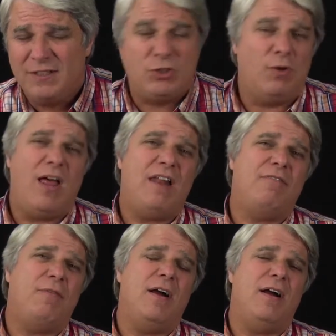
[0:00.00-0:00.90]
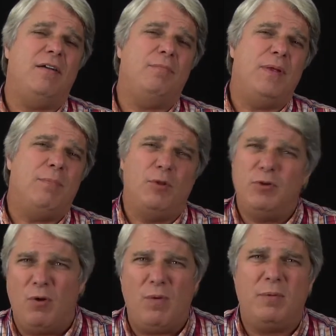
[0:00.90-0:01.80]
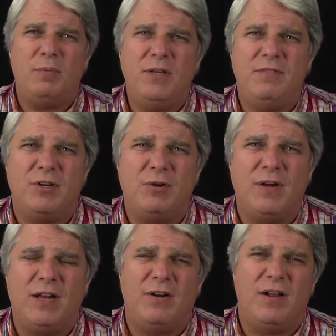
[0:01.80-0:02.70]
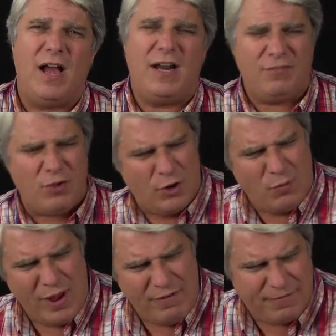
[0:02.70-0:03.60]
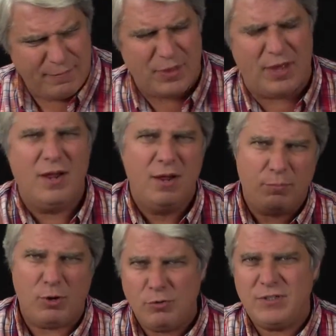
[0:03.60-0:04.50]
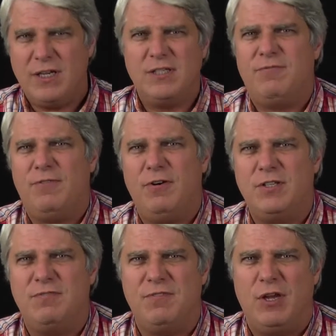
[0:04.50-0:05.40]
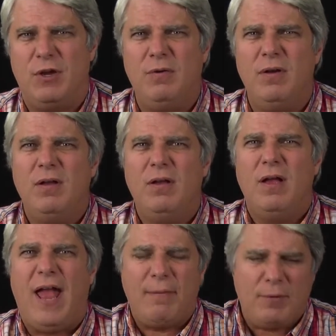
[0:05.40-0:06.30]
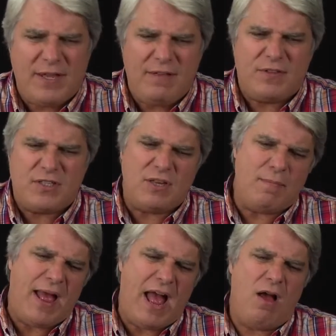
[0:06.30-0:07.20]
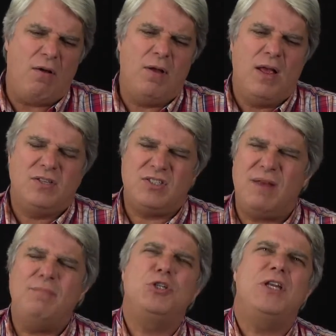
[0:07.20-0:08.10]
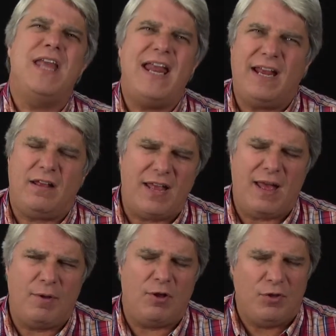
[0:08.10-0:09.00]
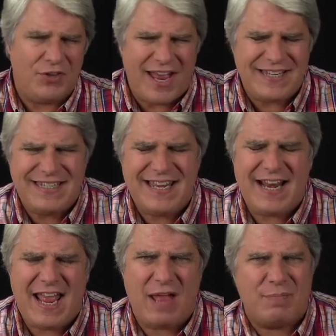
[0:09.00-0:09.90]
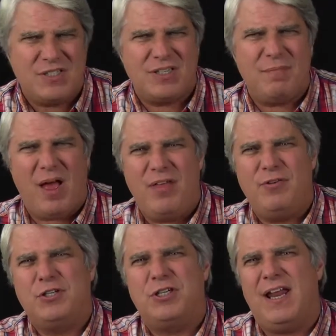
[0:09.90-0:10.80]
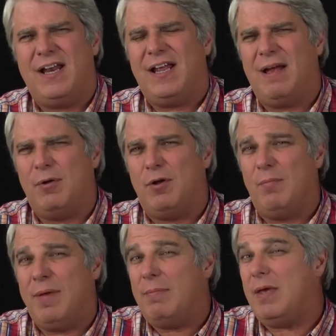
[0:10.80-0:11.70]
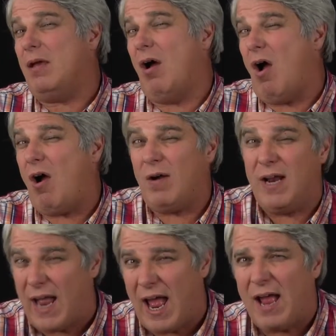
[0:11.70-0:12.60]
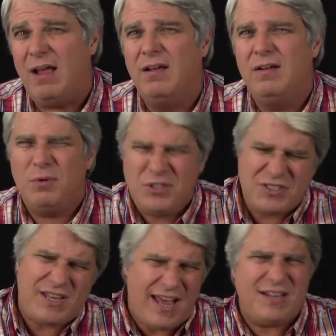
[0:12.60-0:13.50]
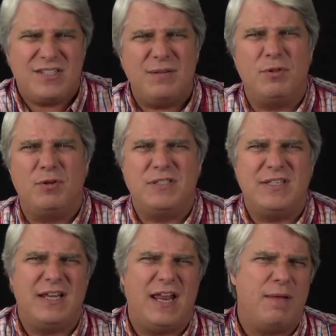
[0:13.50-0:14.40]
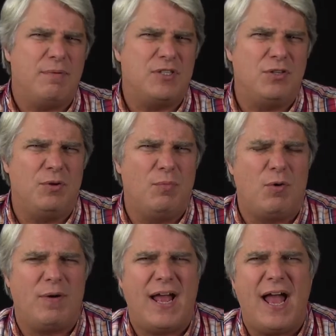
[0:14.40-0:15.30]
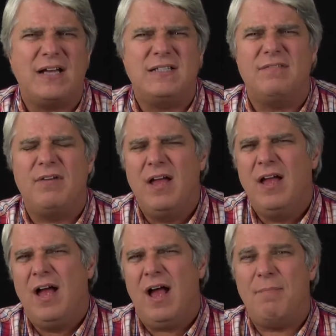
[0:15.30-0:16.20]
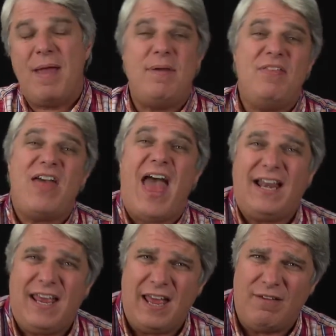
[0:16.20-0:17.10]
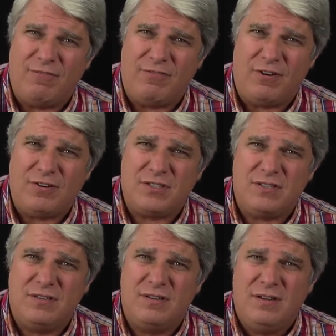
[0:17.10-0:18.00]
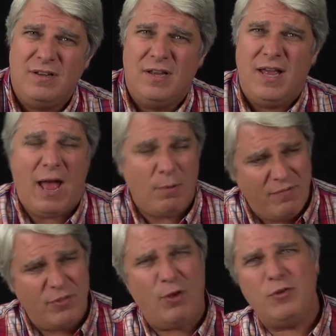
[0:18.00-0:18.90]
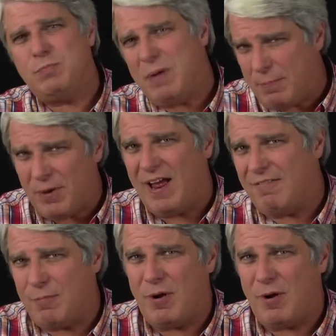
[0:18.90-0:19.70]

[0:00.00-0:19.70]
So a lot of people who don't want to believe in a creator God have gone away from the proteins first view and believe that somehow some genetic chemical, not DNA, but some other genetic chemical, maybe RNA, which is kind of similar to DNA, but it's a little more reactive. Maybe that came first. However, those people have